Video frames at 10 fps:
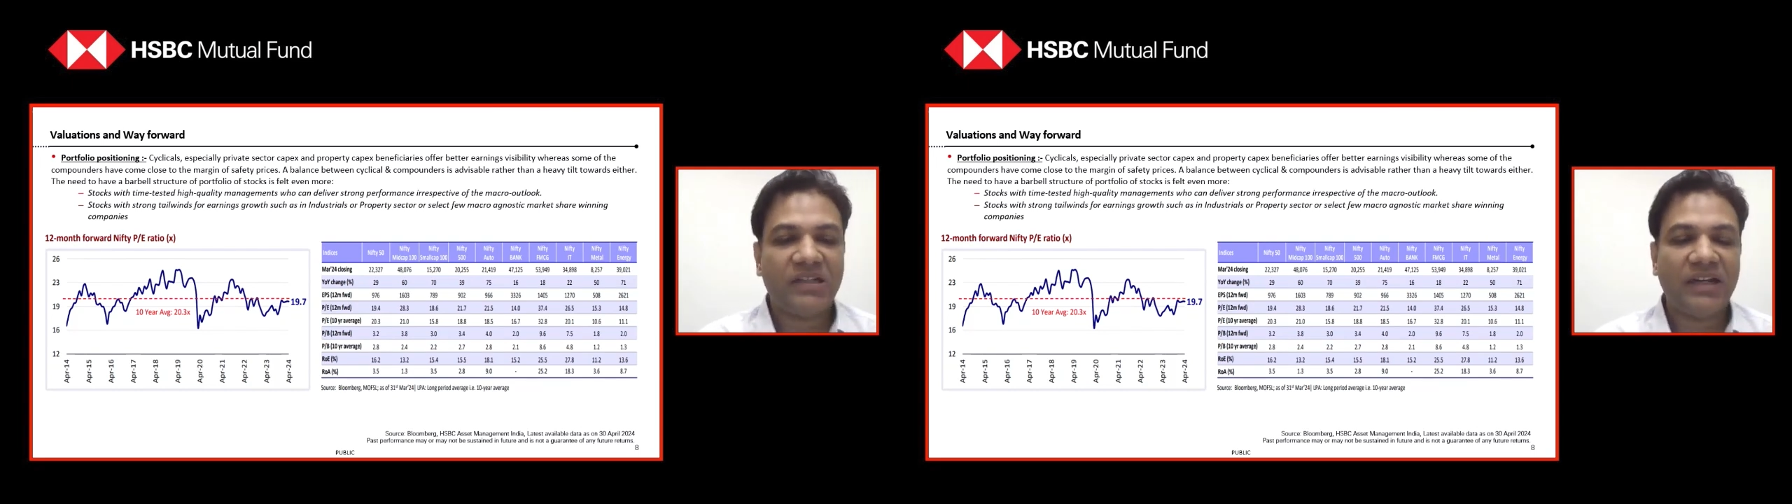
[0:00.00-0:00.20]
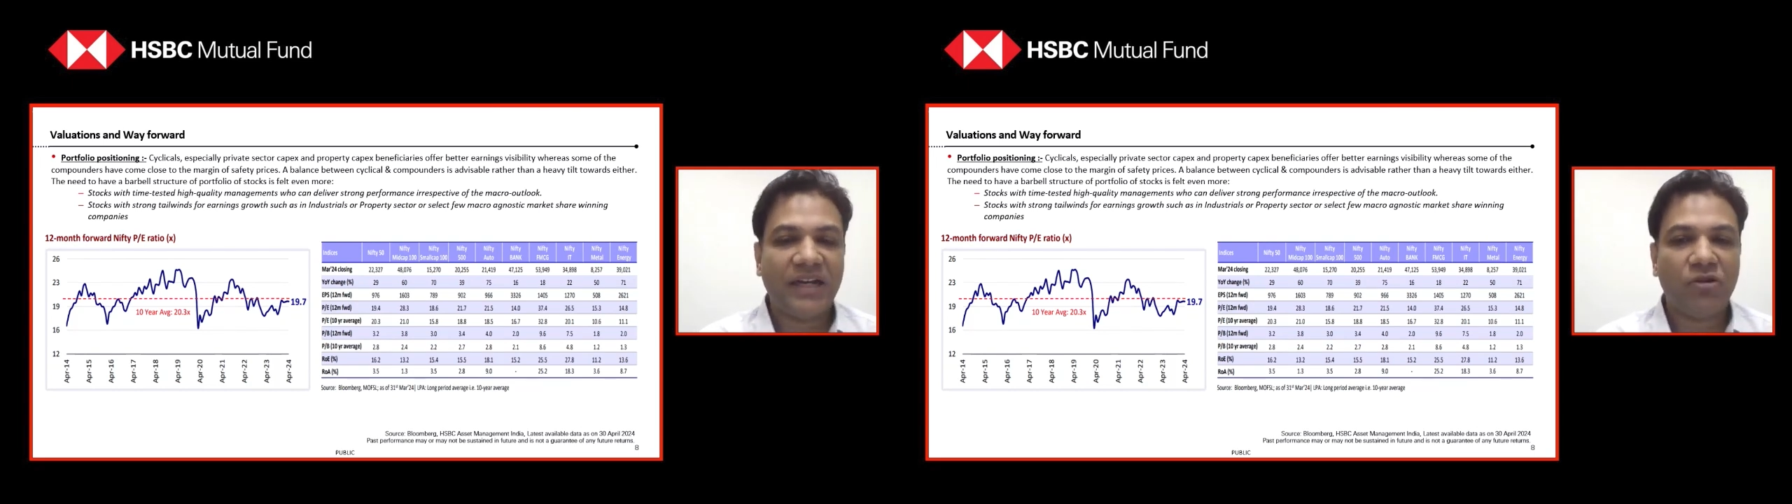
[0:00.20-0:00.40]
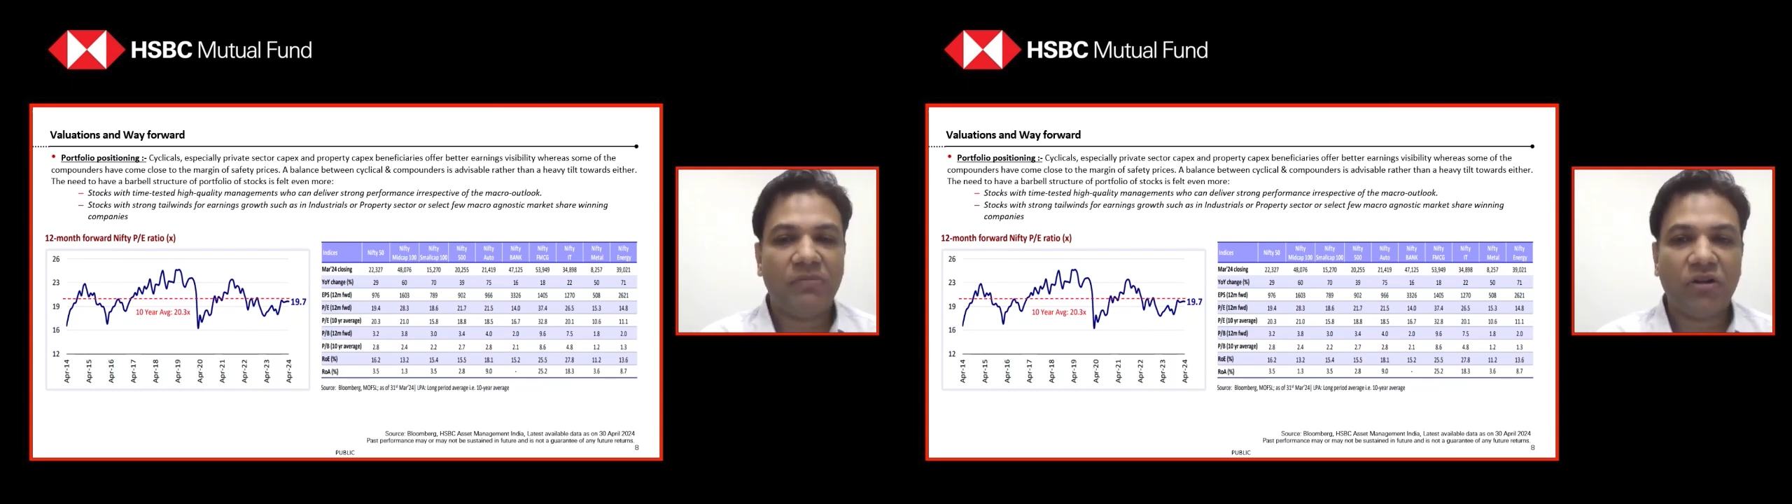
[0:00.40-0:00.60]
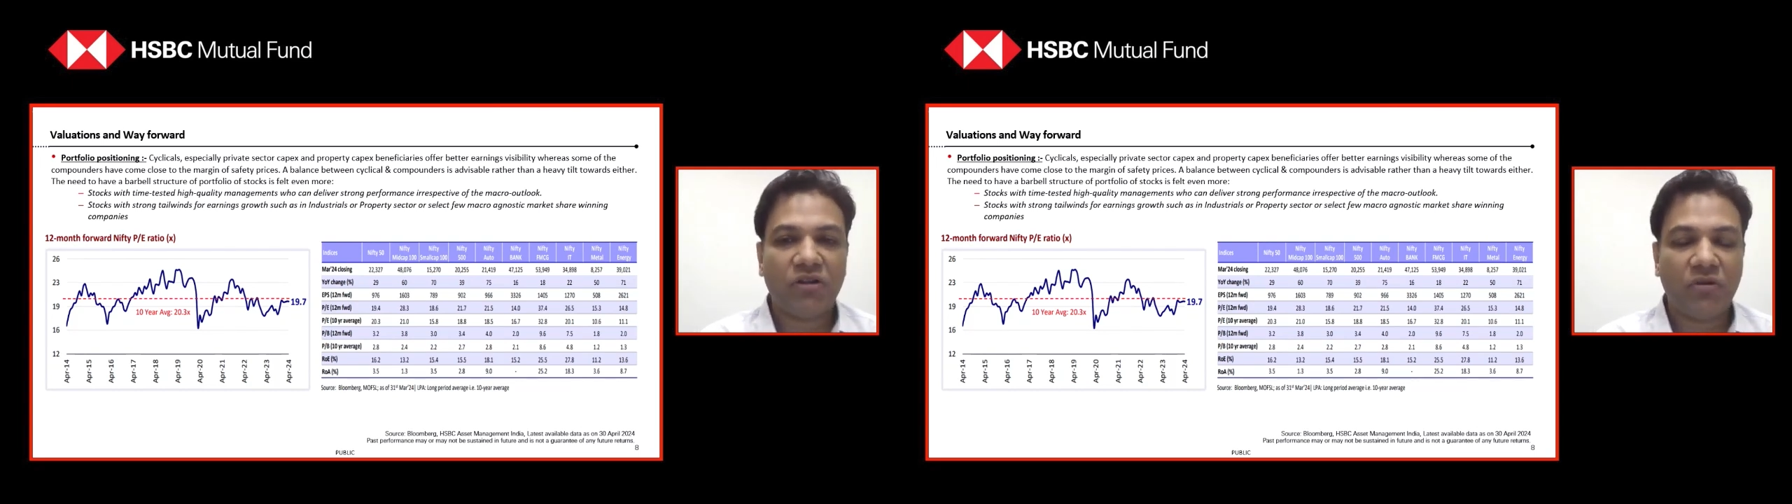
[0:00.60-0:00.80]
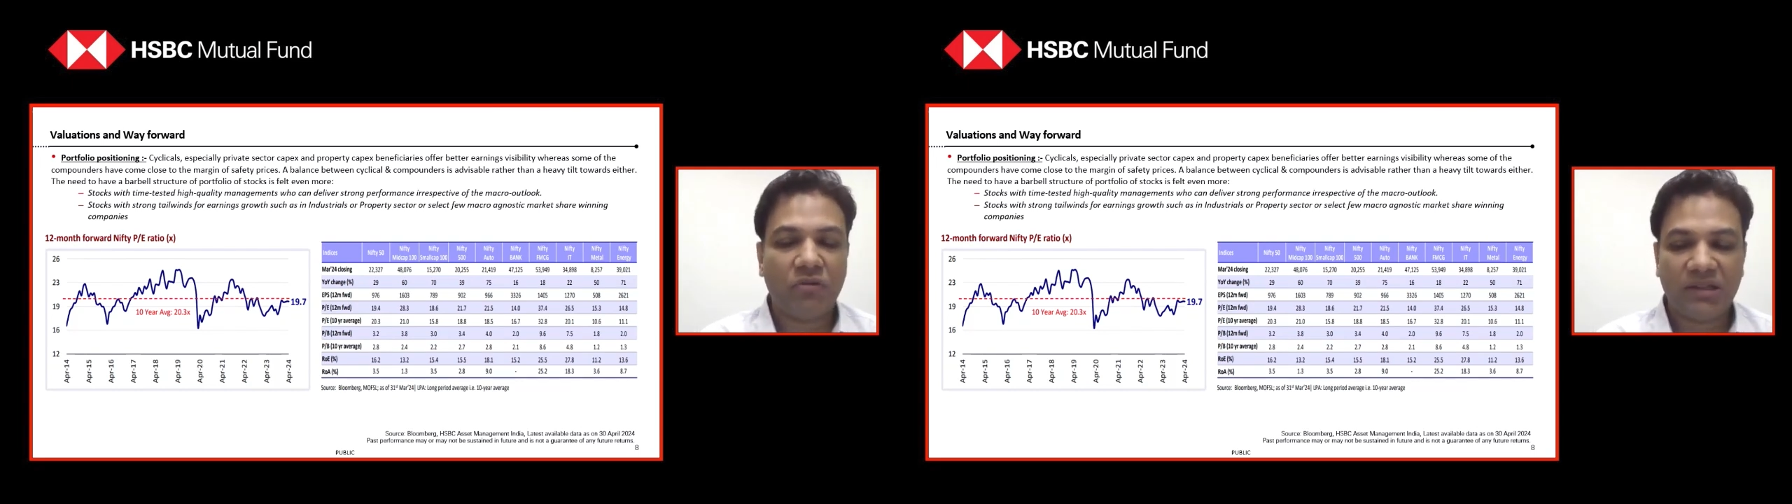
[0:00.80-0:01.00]
I like to bring to your
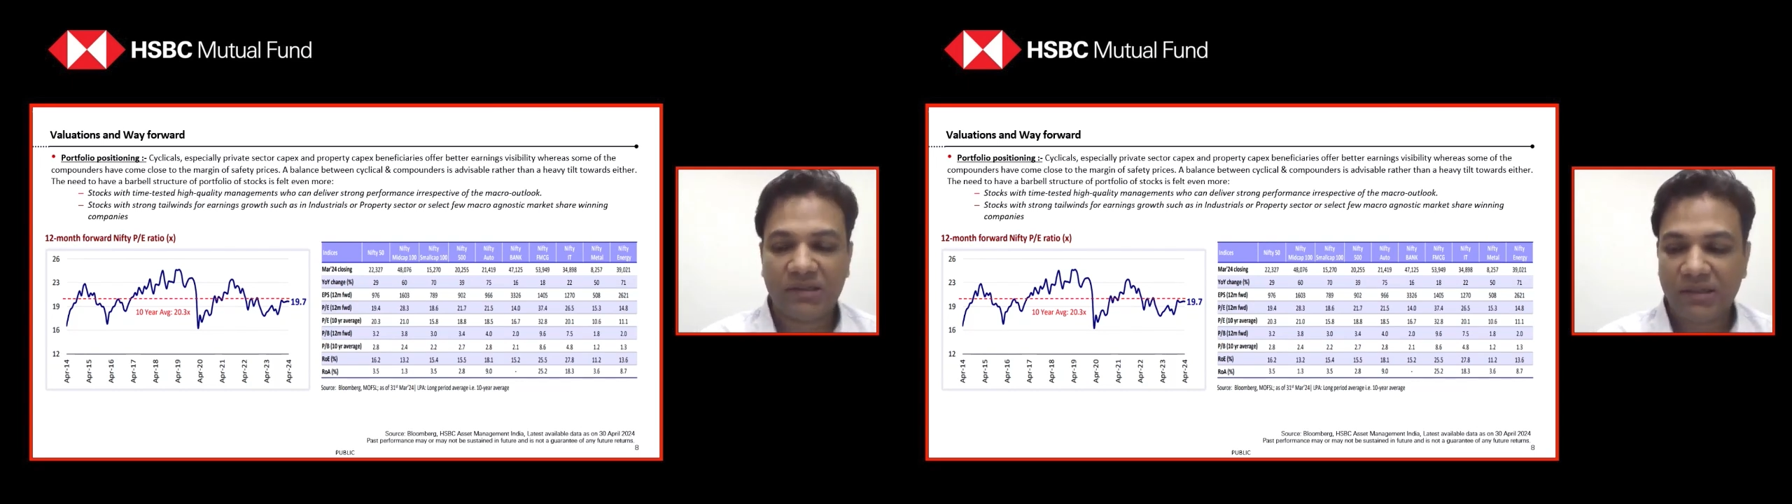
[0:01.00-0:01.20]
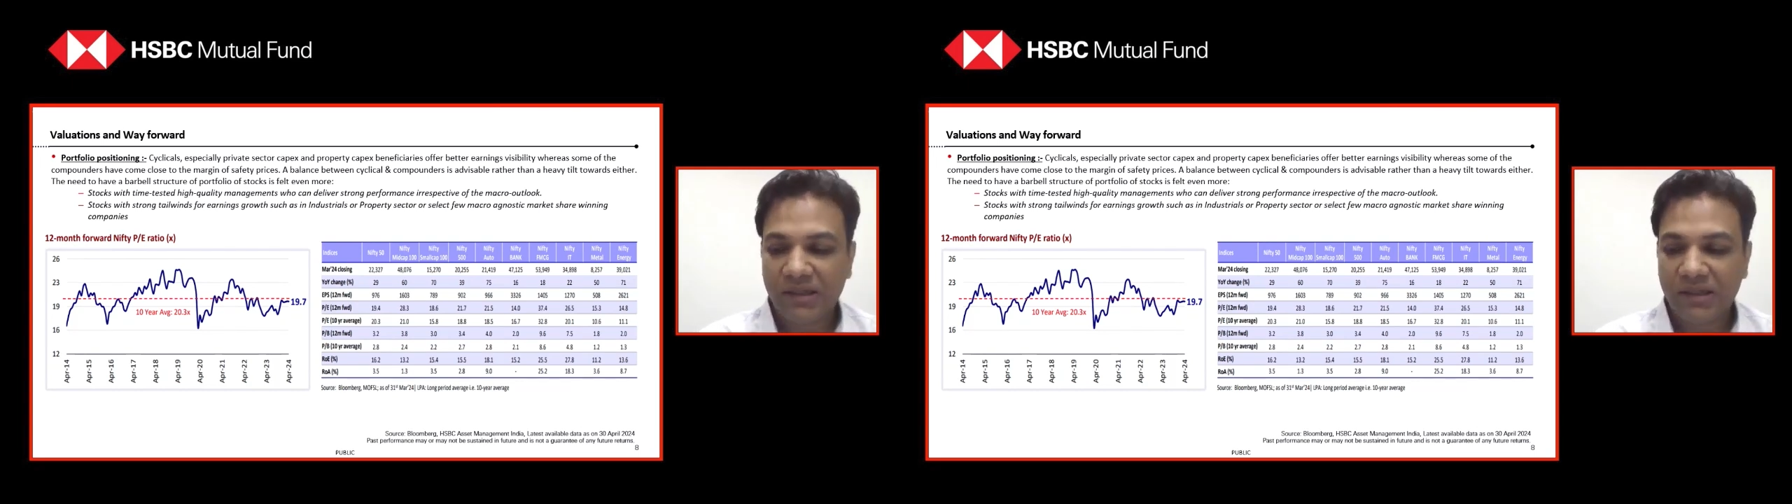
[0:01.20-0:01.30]
notice.